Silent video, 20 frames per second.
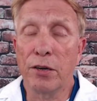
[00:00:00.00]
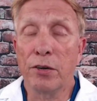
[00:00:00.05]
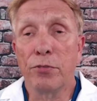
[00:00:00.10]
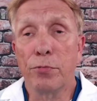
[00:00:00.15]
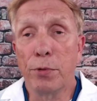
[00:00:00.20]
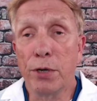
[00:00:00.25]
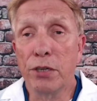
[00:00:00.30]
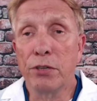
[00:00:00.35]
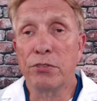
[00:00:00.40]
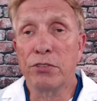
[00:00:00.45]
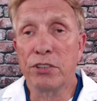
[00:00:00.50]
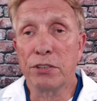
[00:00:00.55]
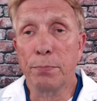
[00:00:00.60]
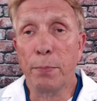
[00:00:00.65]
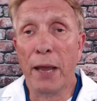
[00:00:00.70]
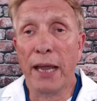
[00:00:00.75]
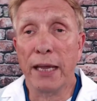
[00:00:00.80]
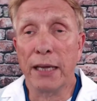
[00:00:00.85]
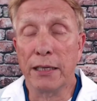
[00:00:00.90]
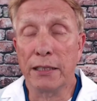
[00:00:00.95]
reduces
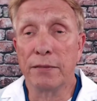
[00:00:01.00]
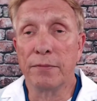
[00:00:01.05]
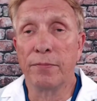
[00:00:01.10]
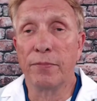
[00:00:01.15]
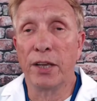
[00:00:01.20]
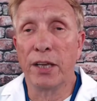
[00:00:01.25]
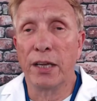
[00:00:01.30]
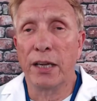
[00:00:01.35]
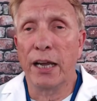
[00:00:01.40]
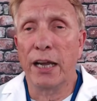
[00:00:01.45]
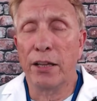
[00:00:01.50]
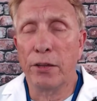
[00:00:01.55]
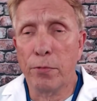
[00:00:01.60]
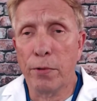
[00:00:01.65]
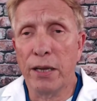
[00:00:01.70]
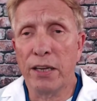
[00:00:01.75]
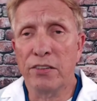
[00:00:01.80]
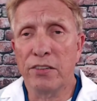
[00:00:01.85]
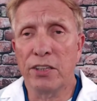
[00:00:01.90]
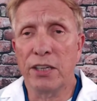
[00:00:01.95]
pain. And the
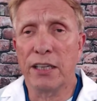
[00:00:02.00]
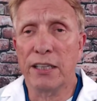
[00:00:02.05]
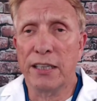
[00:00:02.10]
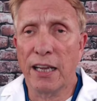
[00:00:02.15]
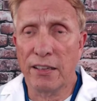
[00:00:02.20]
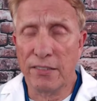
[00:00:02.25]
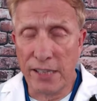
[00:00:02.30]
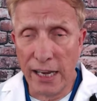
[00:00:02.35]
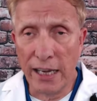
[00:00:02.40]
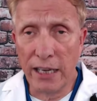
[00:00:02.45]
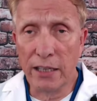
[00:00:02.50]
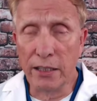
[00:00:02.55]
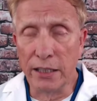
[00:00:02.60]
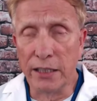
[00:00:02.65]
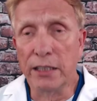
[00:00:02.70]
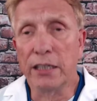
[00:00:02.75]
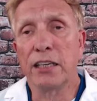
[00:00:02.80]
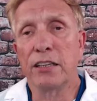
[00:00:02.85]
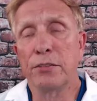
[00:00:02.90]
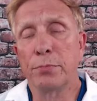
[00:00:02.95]
reason it does
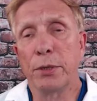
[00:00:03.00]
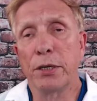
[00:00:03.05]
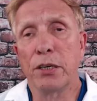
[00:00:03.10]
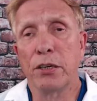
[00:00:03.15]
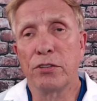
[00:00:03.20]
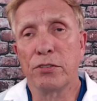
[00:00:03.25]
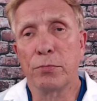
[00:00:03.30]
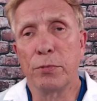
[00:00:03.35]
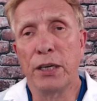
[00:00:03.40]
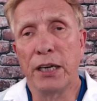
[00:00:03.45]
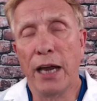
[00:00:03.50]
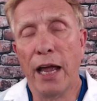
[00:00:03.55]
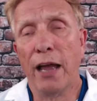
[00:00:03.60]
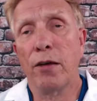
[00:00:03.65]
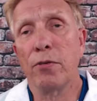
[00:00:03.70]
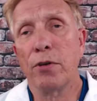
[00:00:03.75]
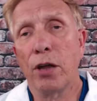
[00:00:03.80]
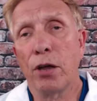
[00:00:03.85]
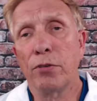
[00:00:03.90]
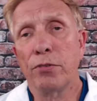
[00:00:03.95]
healing is because we now
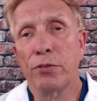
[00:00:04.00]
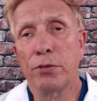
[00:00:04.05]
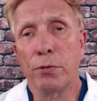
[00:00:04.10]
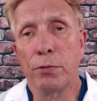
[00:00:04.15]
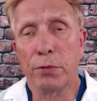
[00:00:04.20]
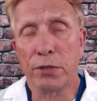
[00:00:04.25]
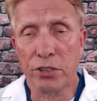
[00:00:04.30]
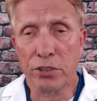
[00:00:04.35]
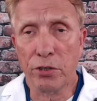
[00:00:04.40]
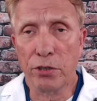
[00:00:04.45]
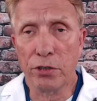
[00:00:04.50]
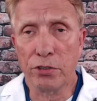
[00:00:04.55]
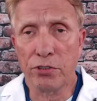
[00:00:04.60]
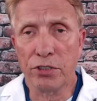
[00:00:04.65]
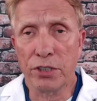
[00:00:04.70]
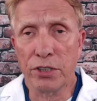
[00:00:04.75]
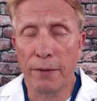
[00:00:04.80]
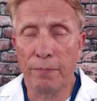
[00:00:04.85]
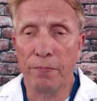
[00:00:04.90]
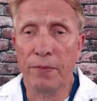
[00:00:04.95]
know through
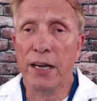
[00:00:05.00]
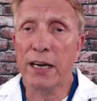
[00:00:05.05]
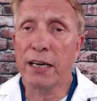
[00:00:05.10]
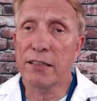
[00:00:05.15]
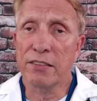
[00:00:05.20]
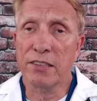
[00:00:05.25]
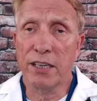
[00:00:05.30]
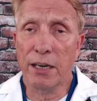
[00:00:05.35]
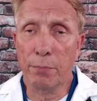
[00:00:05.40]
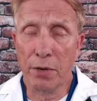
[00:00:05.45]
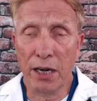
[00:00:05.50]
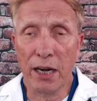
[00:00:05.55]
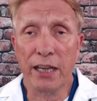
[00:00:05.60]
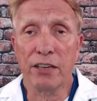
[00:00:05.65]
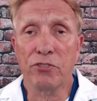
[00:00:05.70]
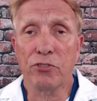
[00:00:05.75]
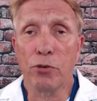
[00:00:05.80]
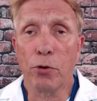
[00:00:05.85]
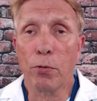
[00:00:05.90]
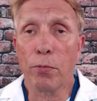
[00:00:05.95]
research that it
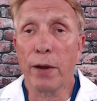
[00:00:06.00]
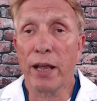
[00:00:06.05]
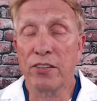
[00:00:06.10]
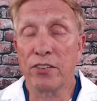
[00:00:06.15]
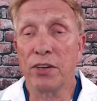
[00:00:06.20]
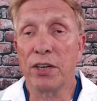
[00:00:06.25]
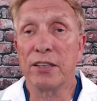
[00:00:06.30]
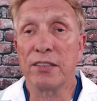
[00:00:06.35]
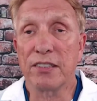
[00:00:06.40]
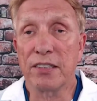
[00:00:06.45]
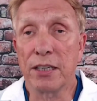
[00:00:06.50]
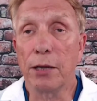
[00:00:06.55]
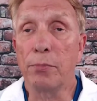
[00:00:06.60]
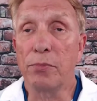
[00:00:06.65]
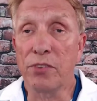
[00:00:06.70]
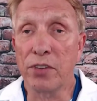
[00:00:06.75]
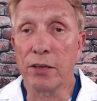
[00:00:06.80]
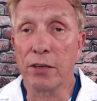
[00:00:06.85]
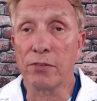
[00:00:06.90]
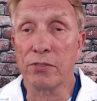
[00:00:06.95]
stimulates your resident stem
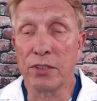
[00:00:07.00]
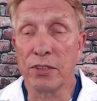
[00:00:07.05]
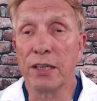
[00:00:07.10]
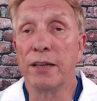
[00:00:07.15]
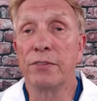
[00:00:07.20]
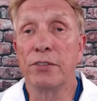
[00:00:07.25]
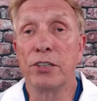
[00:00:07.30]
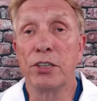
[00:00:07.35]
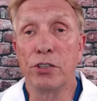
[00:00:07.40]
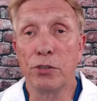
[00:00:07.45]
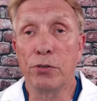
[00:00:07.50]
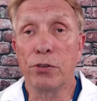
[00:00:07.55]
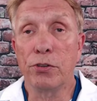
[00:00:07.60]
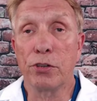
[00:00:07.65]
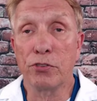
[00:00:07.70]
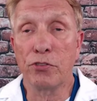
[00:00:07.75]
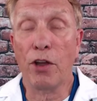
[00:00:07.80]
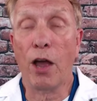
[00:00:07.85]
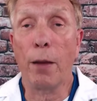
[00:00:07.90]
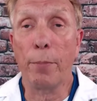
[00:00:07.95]
cells to do their
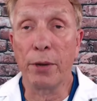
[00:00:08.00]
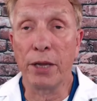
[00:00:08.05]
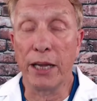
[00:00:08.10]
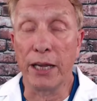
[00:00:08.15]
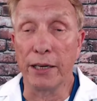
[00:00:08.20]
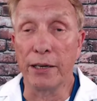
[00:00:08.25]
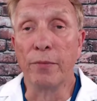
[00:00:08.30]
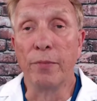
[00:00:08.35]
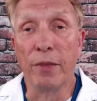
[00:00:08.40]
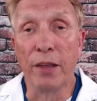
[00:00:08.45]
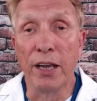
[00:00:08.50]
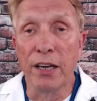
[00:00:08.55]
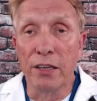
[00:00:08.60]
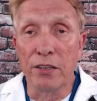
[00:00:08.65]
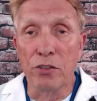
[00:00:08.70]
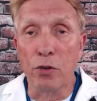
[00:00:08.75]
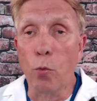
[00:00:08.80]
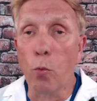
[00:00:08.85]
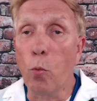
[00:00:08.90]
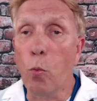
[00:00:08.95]
job again,
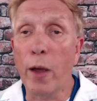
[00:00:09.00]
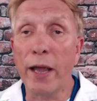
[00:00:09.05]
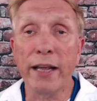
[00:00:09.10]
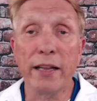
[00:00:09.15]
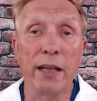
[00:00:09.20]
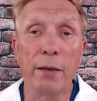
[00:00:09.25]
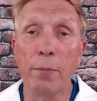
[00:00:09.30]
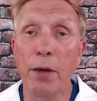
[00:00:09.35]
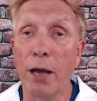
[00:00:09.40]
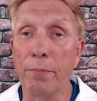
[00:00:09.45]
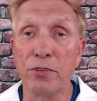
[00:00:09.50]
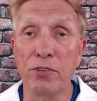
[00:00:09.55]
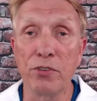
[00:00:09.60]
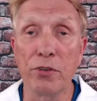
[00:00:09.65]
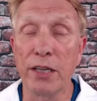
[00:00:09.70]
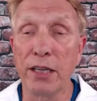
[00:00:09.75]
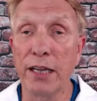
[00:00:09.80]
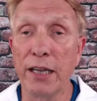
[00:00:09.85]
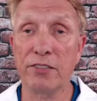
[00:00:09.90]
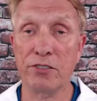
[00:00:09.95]
to wake them up so
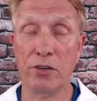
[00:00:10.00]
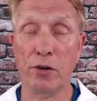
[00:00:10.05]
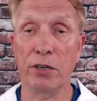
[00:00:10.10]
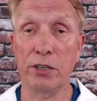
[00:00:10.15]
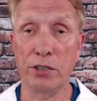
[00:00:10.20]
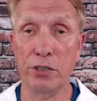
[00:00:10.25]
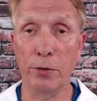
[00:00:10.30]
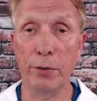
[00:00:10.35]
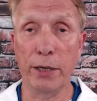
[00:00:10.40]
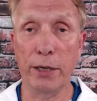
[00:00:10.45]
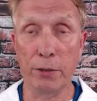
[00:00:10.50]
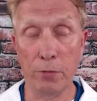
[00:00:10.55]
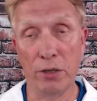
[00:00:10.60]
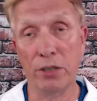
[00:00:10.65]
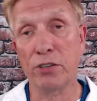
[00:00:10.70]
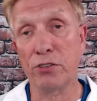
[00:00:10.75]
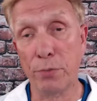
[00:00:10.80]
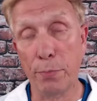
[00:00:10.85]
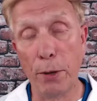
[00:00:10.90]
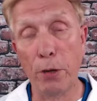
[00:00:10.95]
that they start doing what
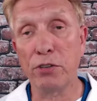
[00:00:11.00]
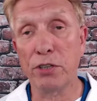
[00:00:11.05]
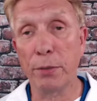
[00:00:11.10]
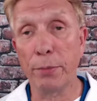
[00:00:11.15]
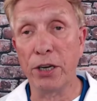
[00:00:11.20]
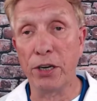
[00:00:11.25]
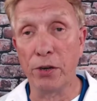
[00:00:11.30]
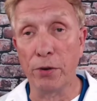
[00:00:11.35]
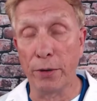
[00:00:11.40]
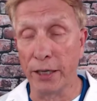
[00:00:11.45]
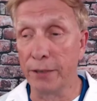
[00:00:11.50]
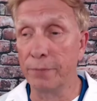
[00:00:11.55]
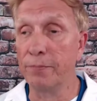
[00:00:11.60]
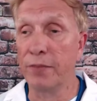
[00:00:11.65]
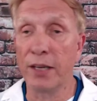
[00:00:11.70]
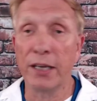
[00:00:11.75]
they're supposed to be doing,